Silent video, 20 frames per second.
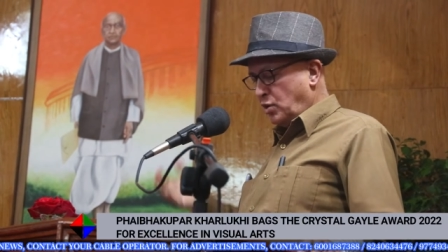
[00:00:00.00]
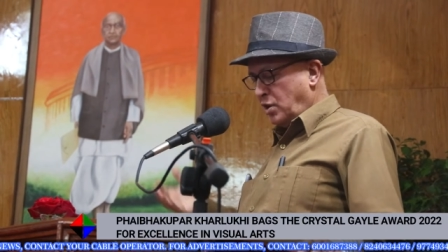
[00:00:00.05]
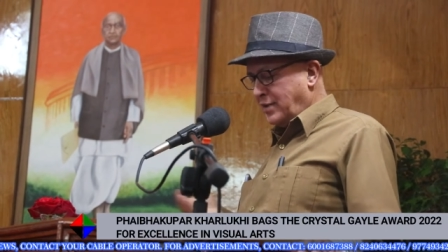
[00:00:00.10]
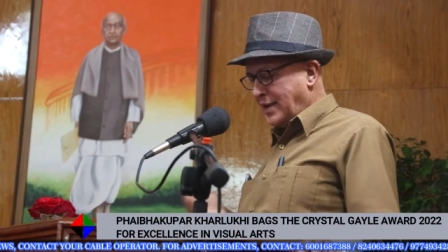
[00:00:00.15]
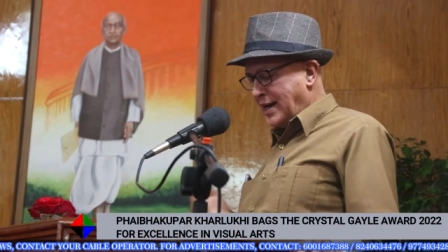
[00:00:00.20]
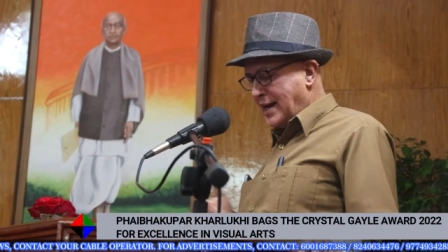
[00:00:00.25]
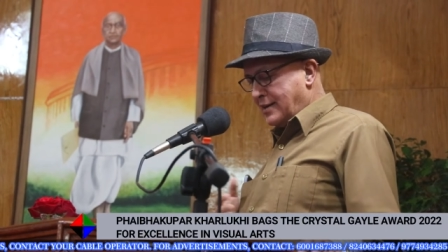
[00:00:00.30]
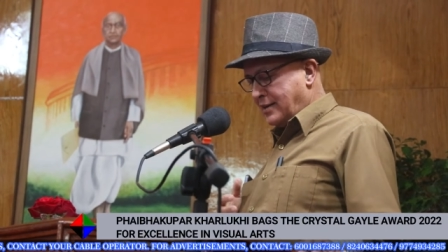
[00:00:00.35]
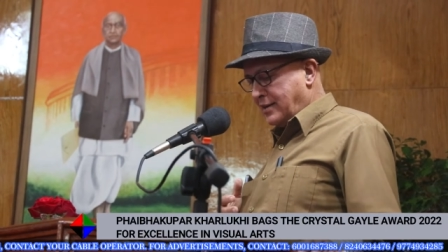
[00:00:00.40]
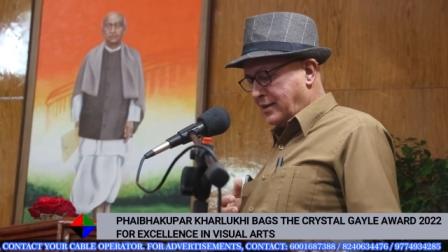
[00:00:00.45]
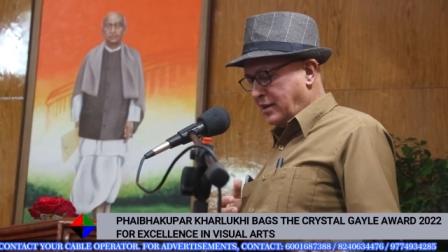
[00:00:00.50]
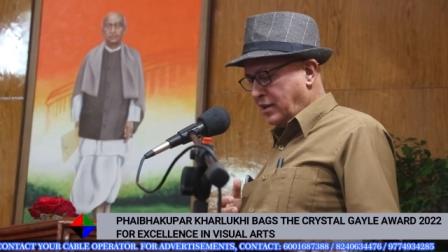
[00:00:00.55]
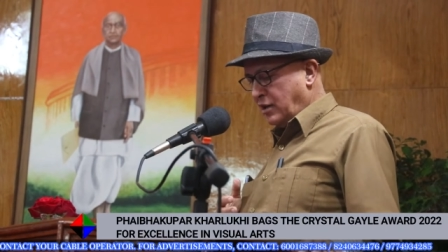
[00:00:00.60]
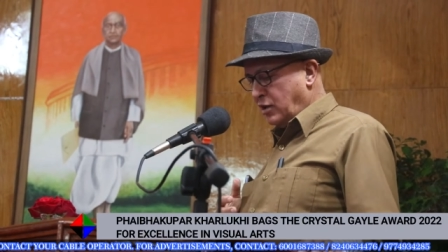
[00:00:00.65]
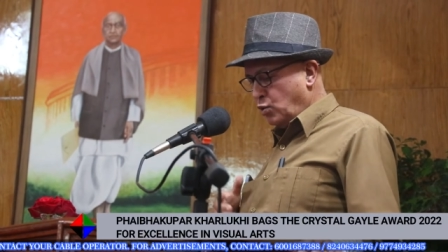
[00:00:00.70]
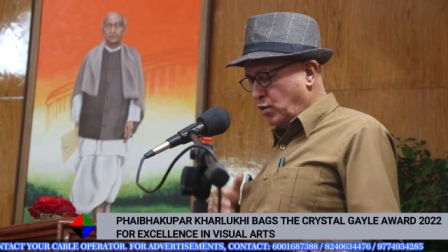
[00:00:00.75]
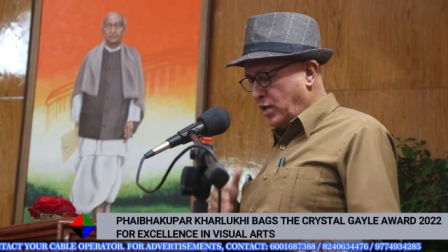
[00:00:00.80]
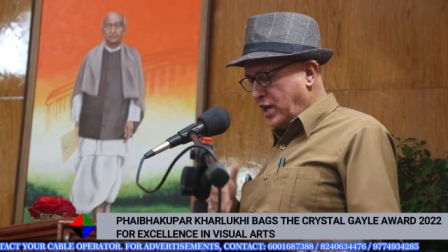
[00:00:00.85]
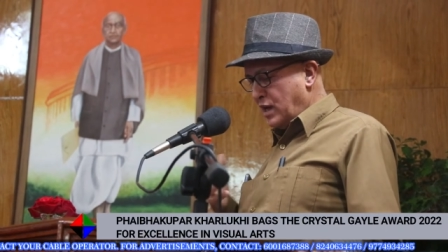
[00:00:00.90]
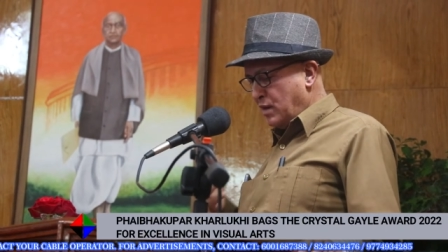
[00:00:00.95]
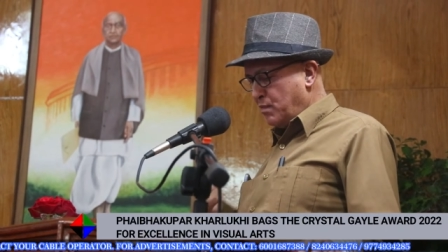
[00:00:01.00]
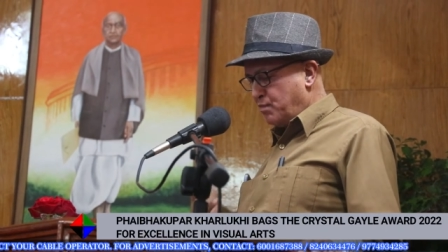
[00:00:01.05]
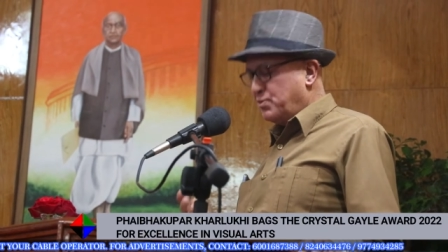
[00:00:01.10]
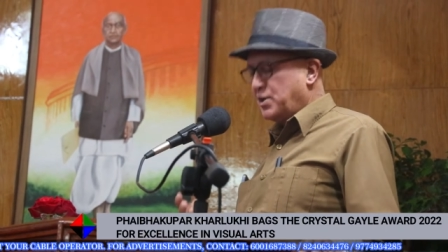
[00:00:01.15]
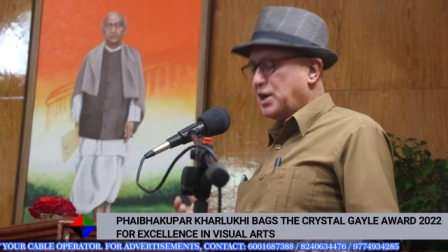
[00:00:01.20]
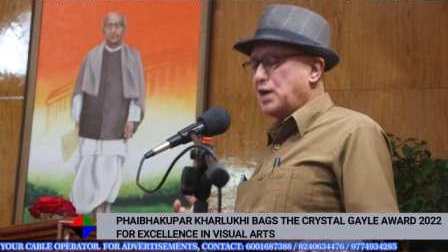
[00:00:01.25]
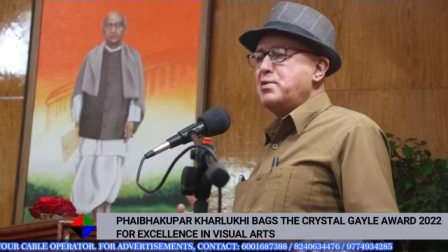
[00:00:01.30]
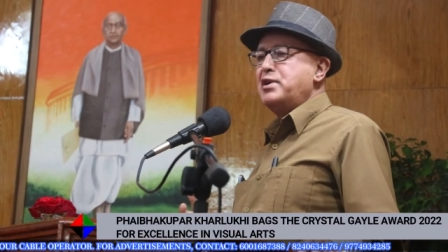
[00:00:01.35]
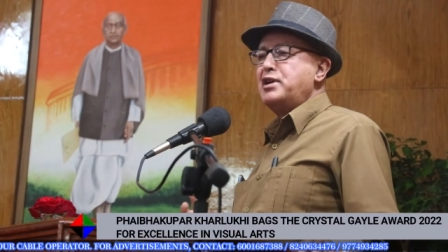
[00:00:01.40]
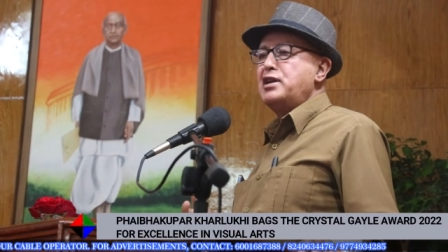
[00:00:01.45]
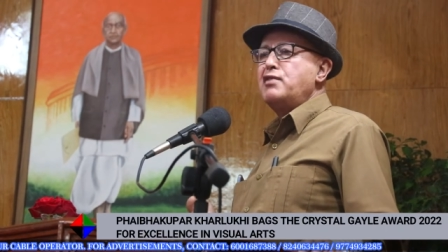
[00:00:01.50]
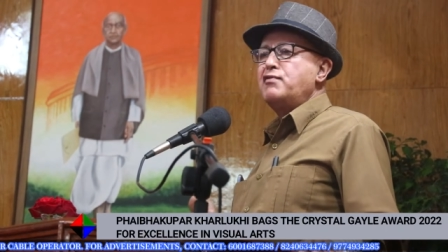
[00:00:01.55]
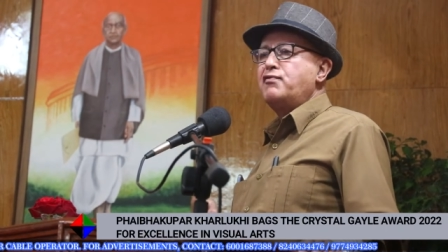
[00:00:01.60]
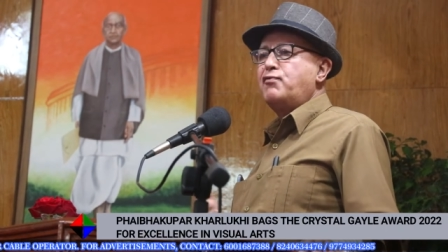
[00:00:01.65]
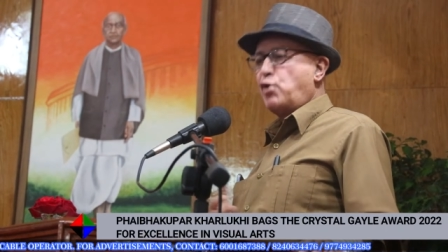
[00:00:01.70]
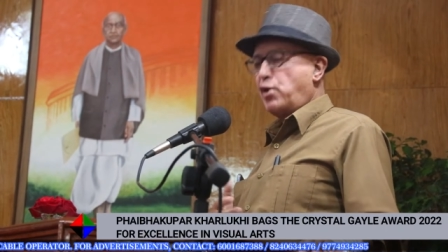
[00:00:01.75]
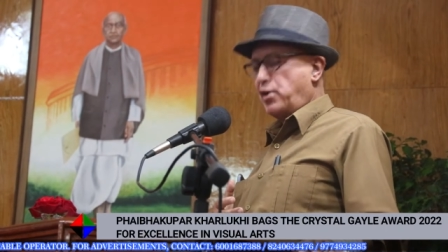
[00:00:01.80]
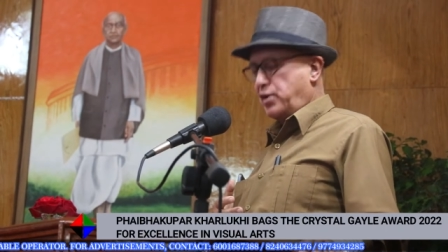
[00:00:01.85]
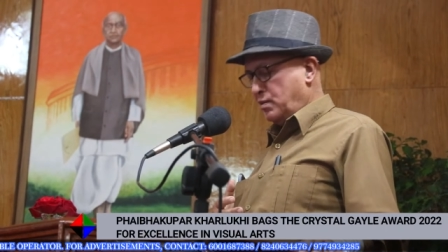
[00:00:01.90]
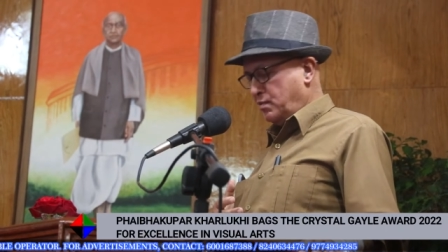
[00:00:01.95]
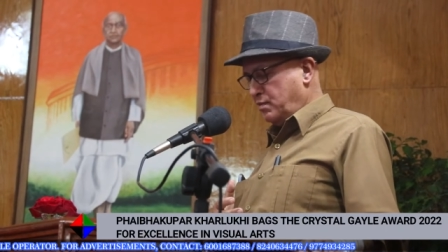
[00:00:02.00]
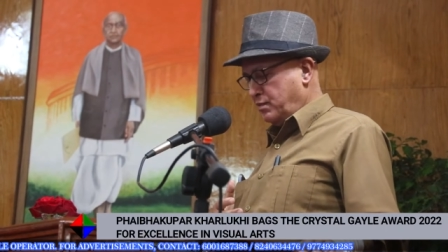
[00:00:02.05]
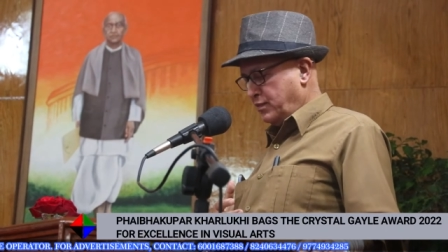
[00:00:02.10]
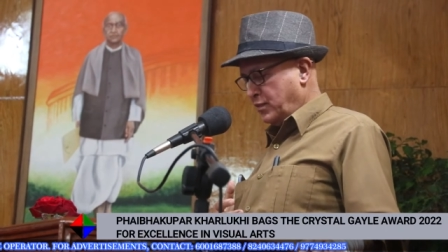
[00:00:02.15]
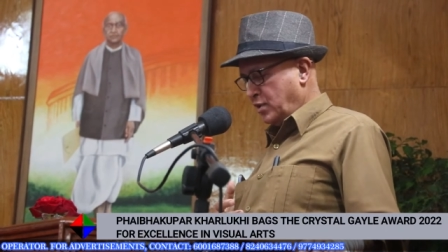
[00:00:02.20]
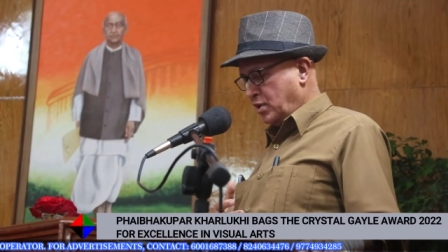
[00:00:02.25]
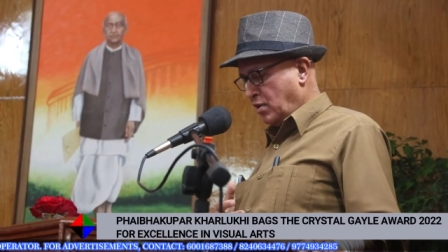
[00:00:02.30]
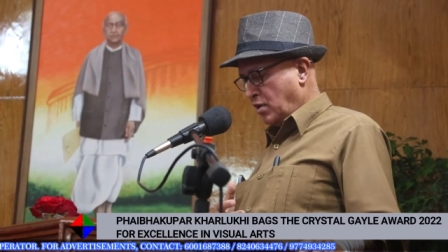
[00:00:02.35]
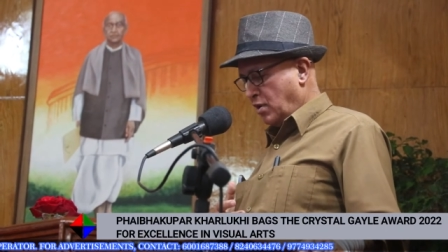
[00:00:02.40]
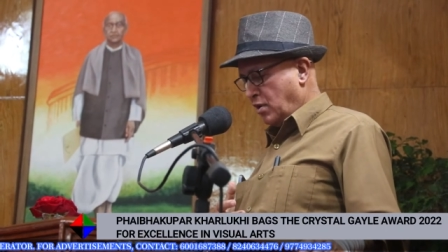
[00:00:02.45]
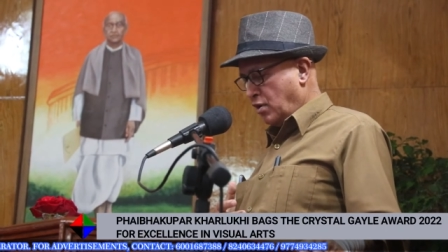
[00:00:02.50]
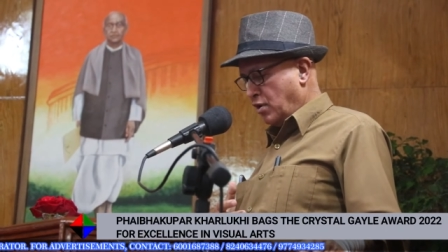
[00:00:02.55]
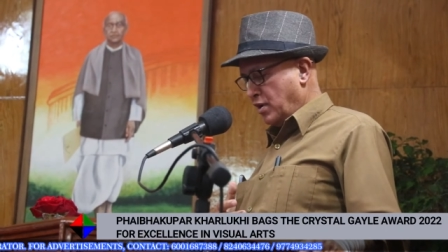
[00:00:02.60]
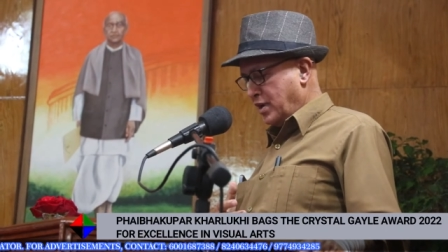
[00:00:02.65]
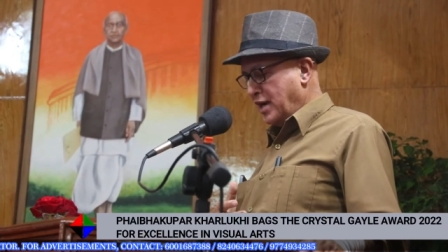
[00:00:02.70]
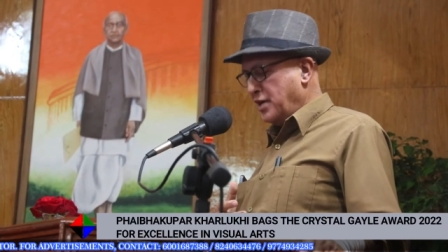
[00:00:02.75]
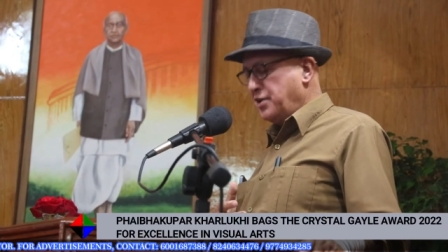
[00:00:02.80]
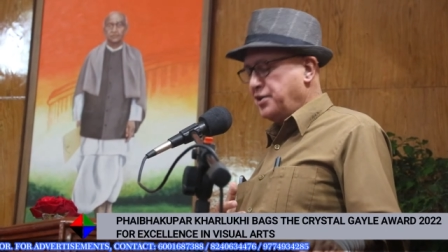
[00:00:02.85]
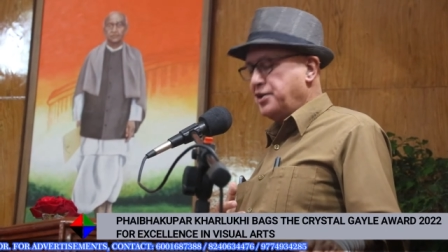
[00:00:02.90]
we have had UN Permanent Forum on